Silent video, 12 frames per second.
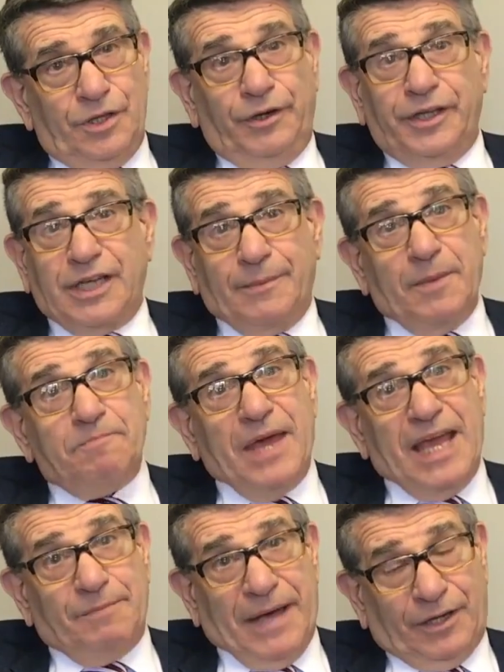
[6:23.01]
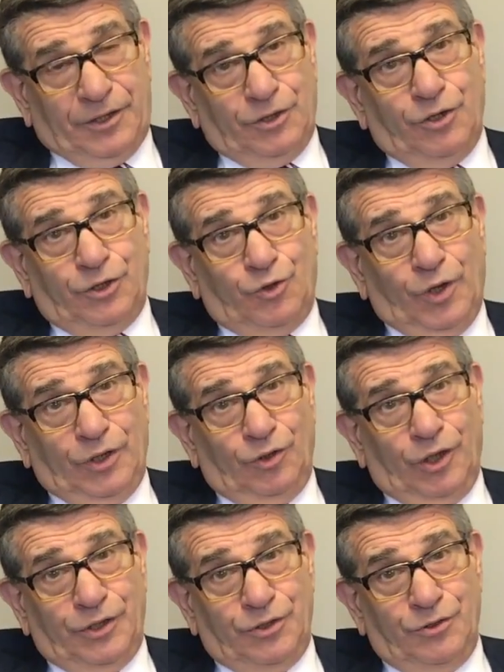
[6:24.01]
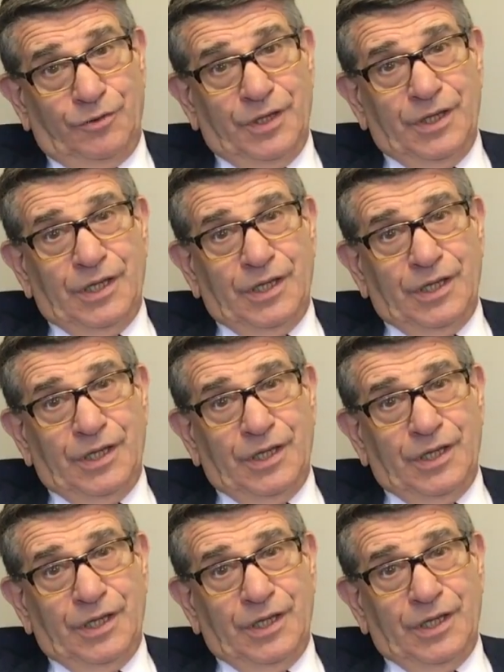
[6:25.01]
The only time it may matter to go to court and argue